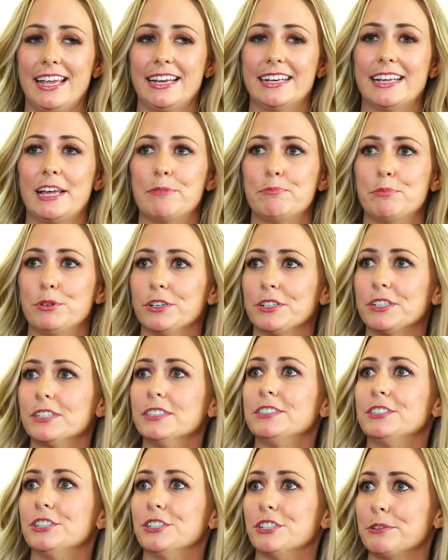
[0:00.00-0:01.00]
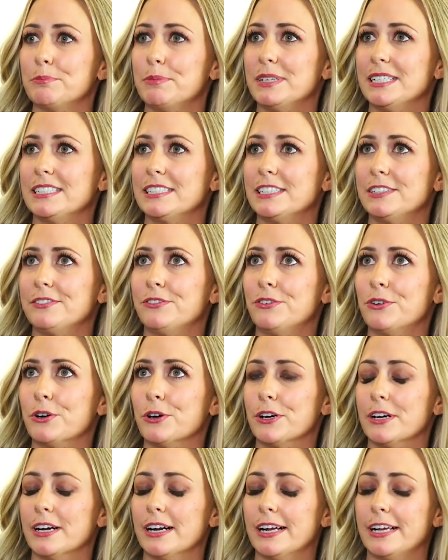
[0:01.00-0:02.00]
And I book tournaments
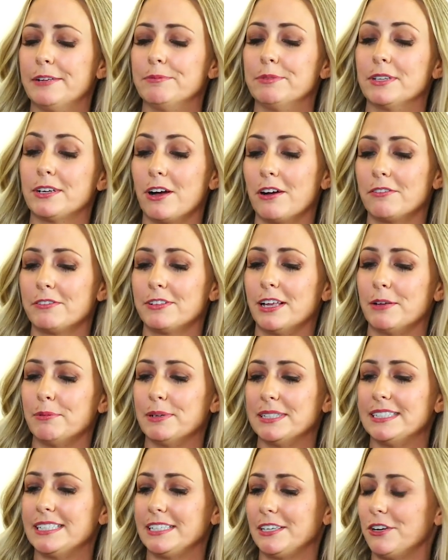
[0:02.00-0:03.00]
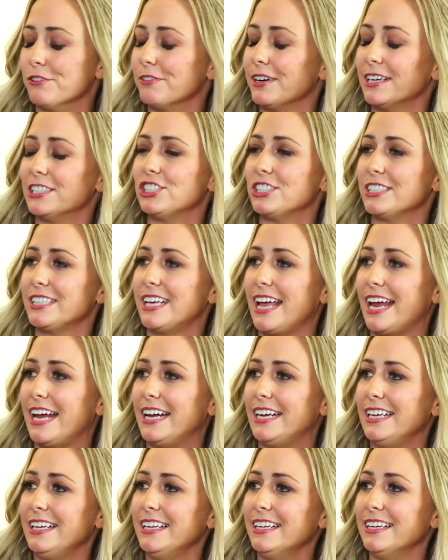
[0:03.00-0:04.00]
for the golf club at Cinco Ranch in
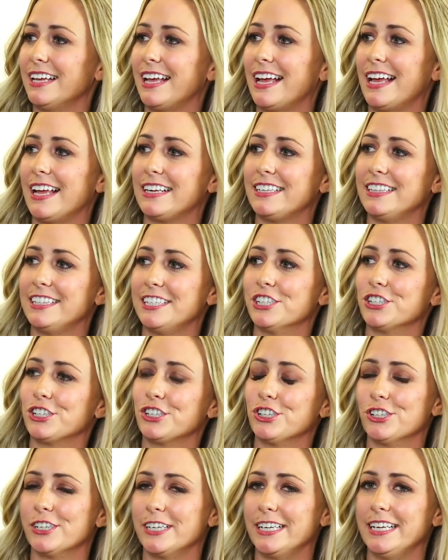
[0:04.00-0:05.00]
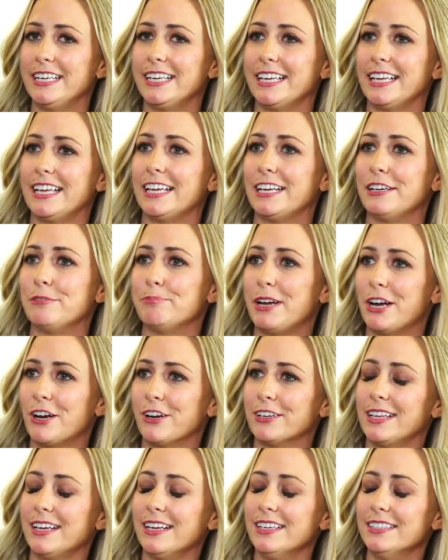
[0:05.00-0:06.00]
Katy and Clear Creek in
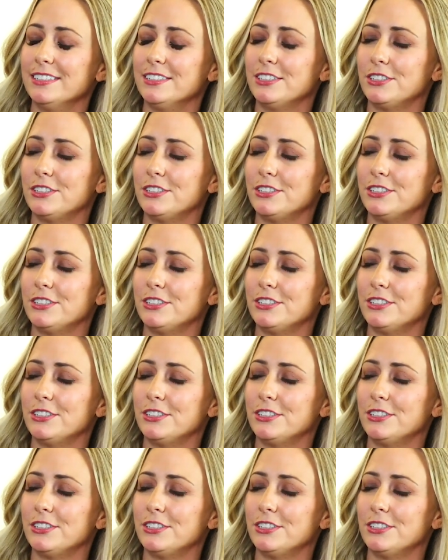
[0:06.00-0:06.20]
Pearland.